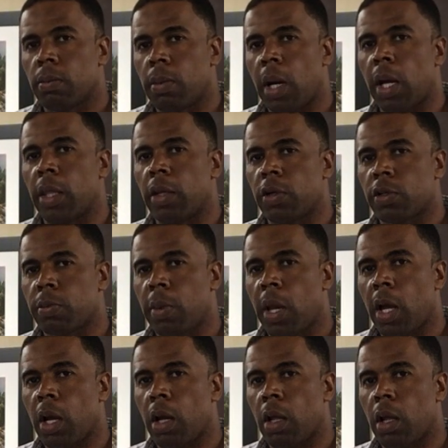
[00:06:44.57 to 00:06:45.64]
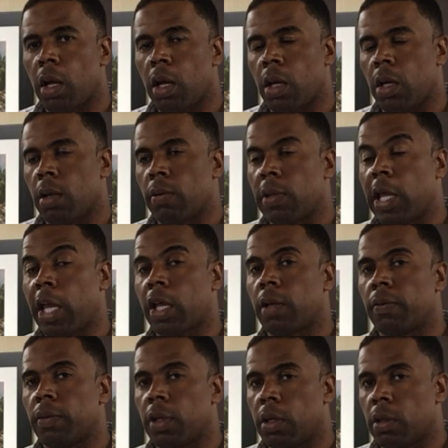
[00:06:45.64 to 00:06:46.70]
by their smile or lack
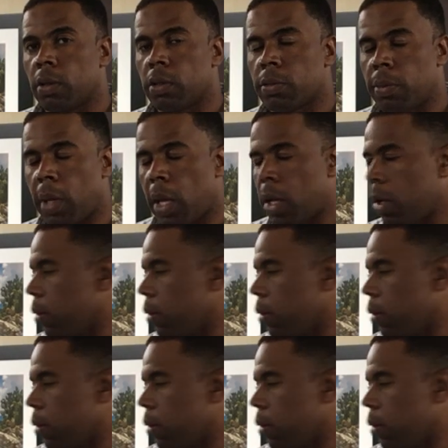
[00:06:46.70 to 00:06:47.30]
of their smile.